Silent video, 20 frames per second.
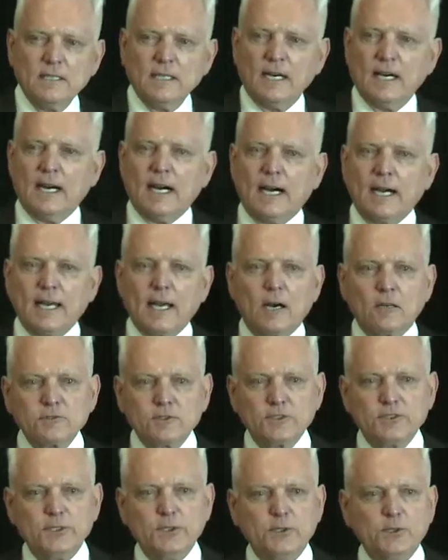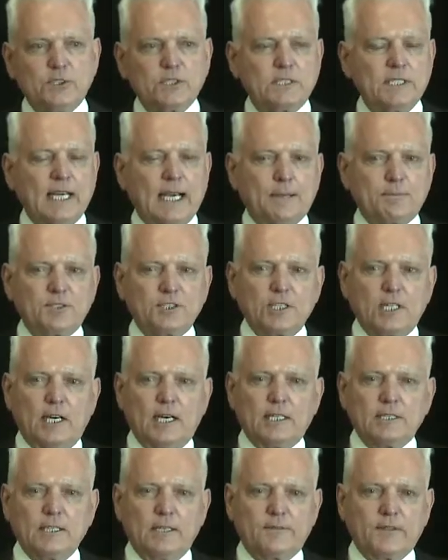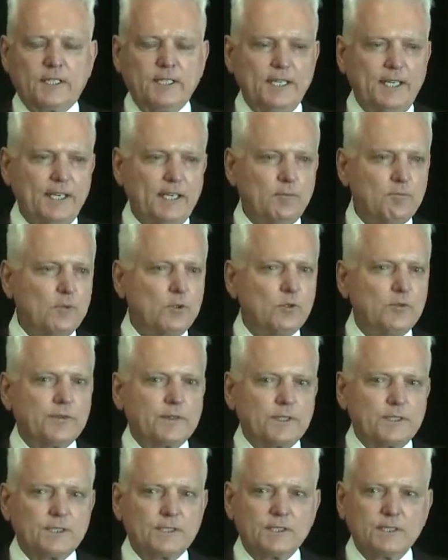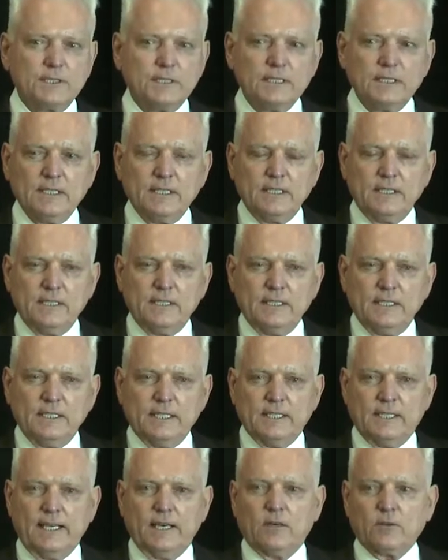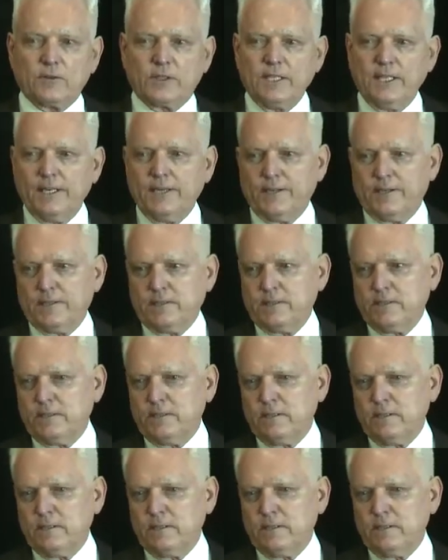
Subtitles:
high-altitude snapshot of the key movers in healthcare